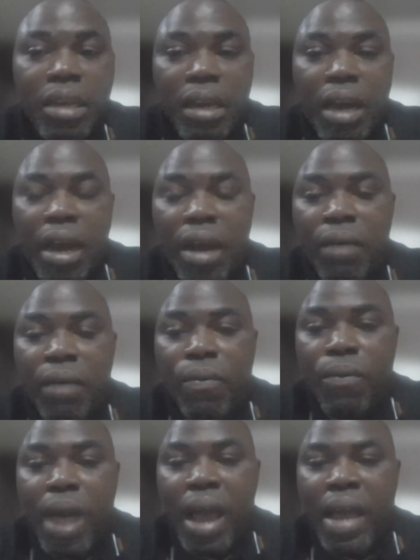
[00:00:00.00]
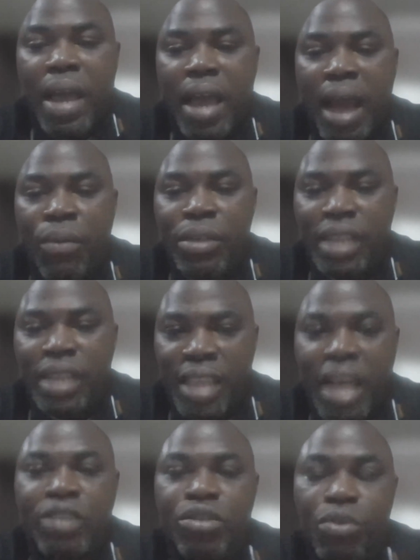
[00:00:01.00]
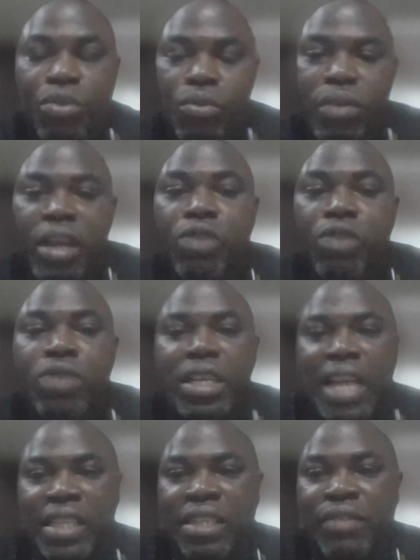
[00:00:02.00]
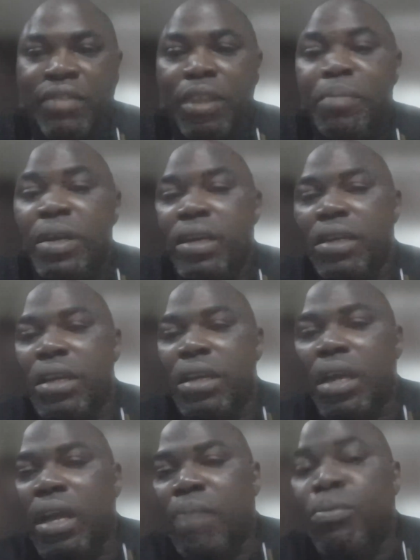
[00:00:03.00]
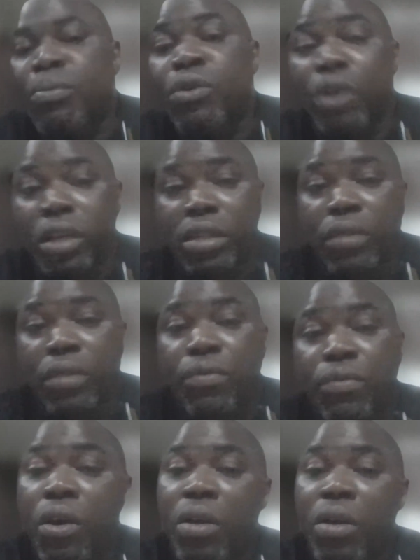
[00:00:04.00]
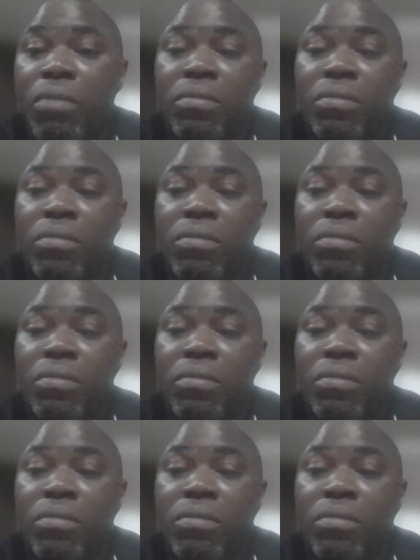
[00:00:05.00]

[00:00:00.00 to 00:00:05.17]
uh, where I was attached to a unit that is developing a product for